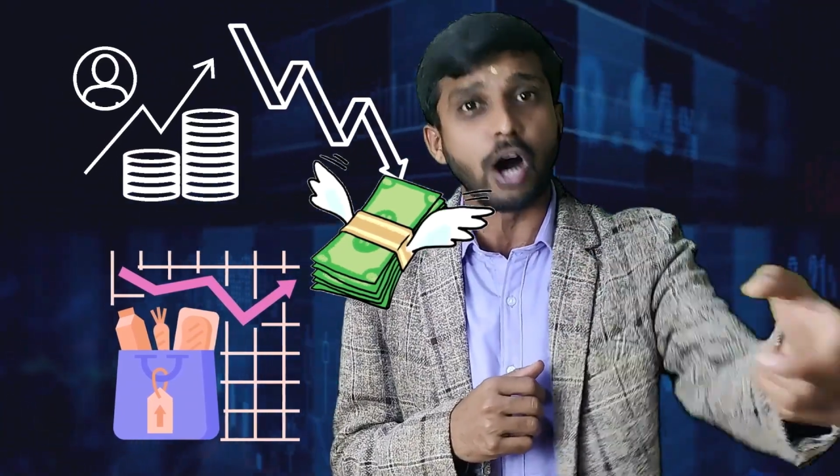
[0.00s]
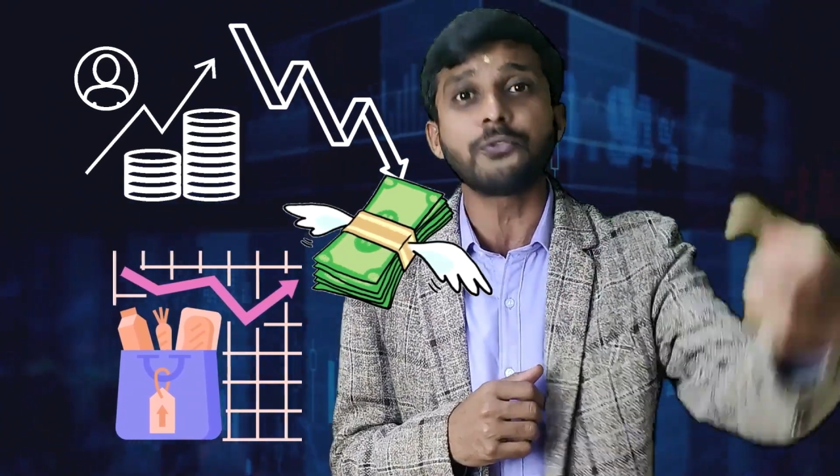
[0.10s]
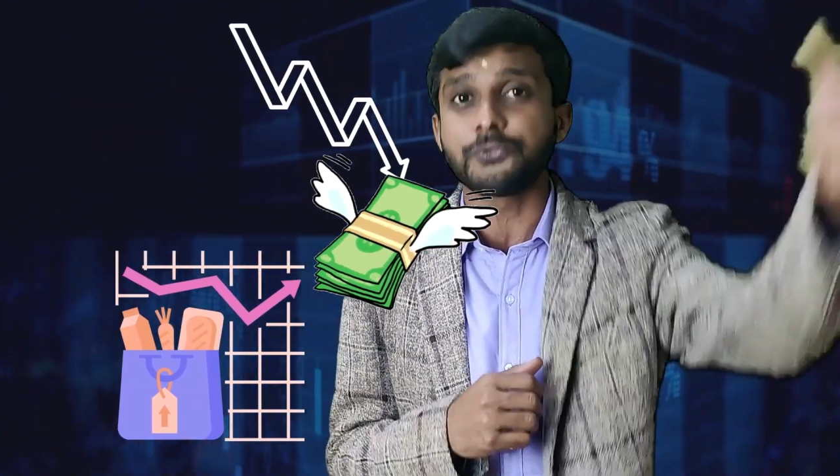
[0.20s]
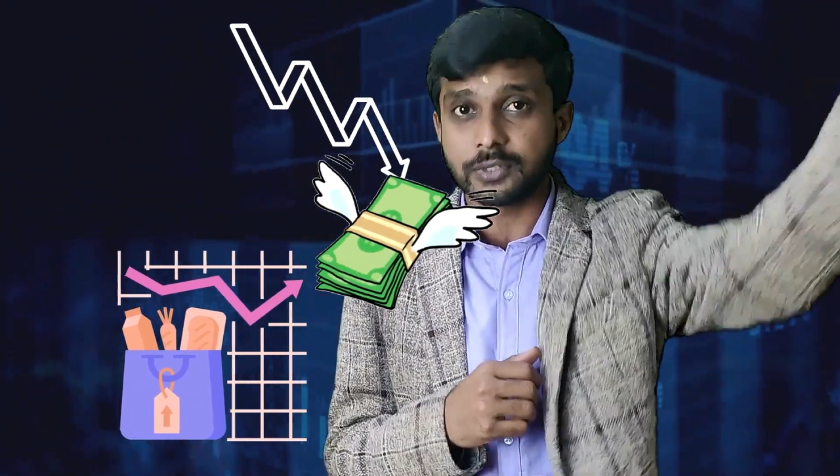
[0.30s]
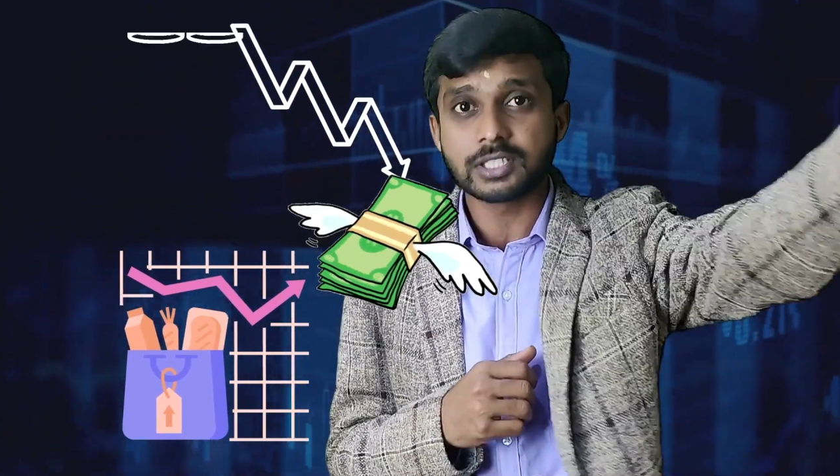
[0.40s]
the
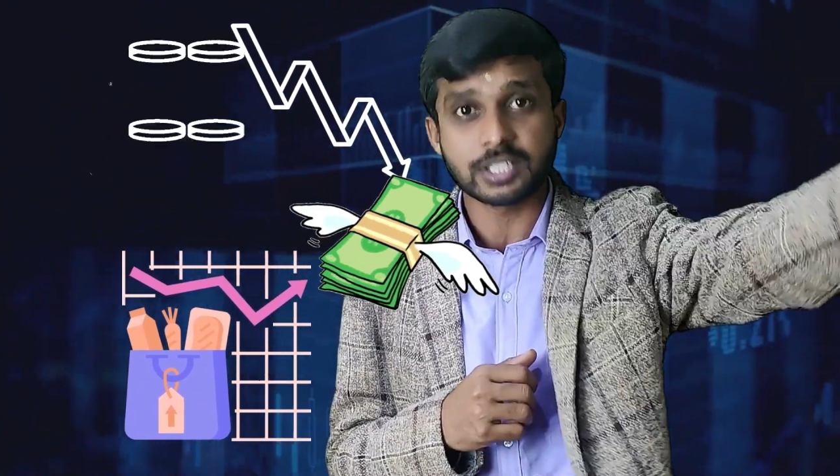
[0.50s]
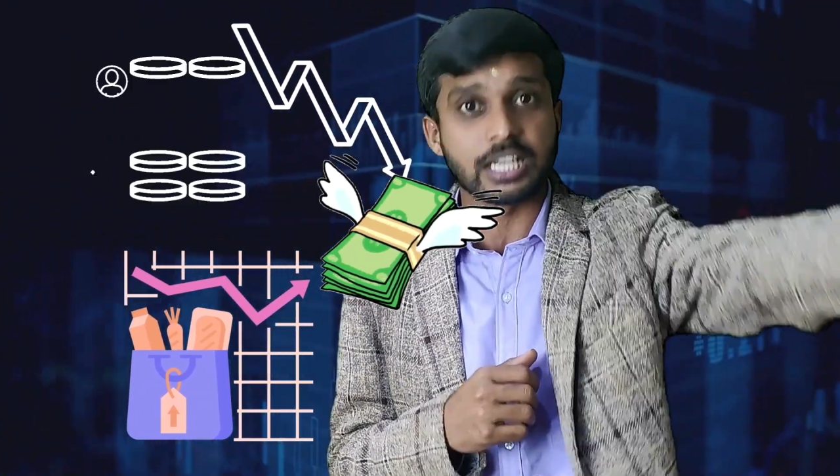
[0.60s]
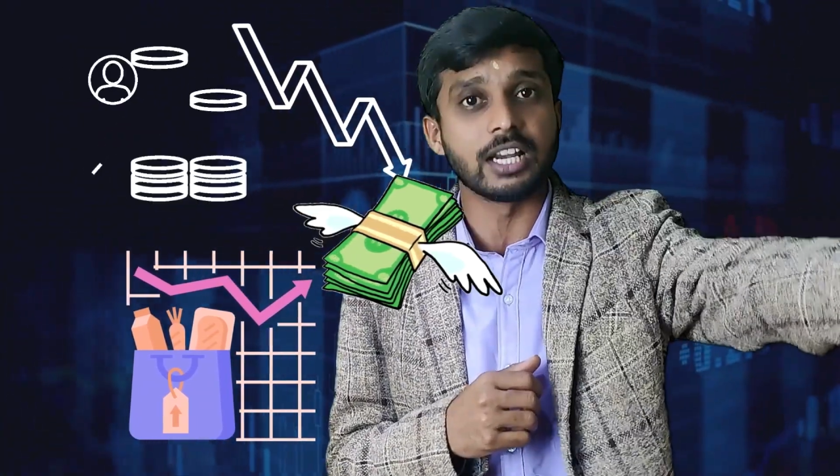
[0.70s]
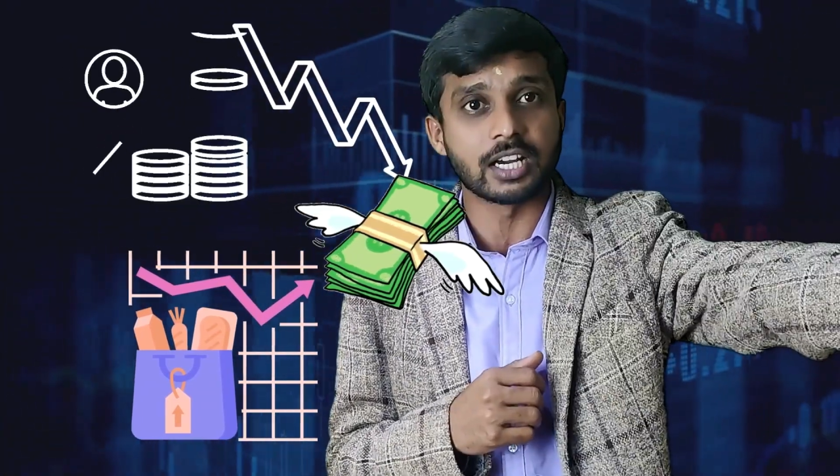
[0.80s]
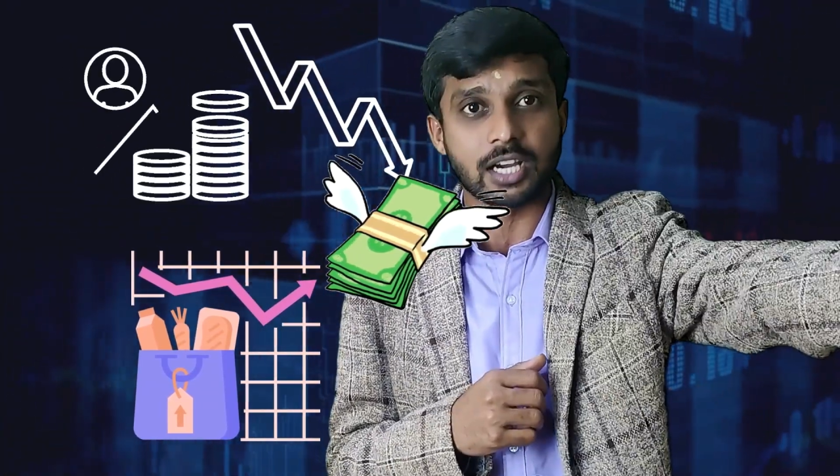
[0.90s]
problem
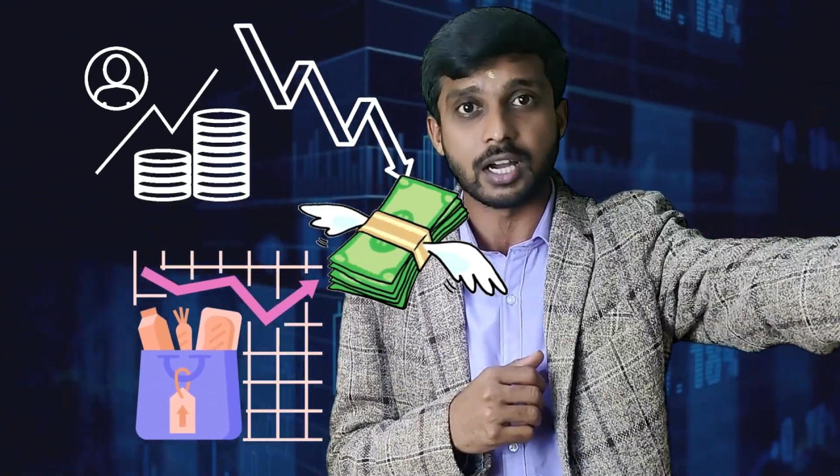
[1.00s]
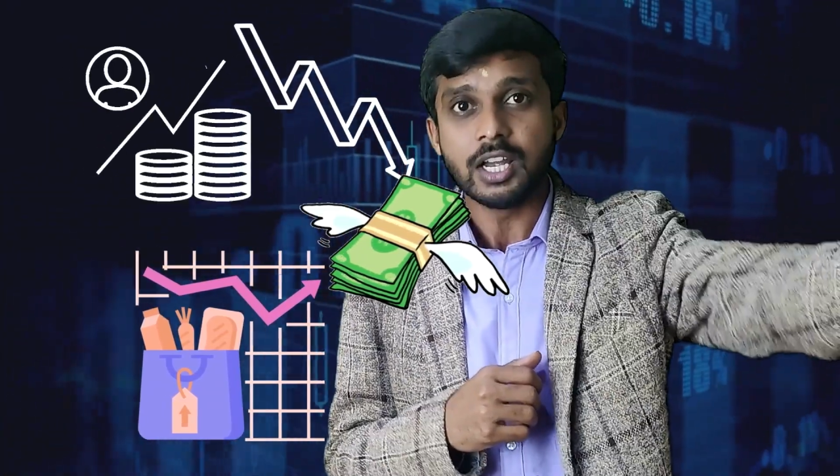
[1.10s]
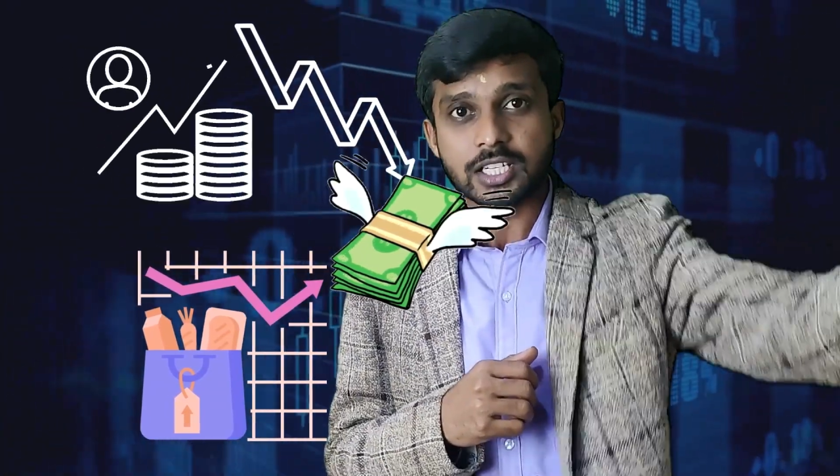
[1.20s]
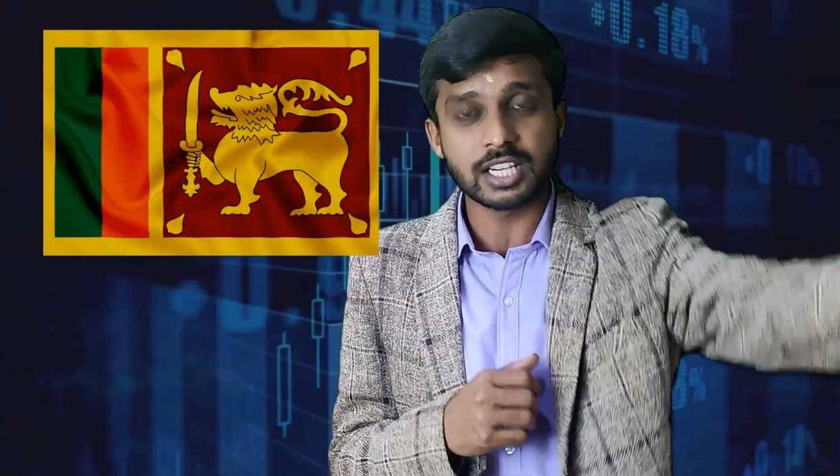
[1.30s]
of Sri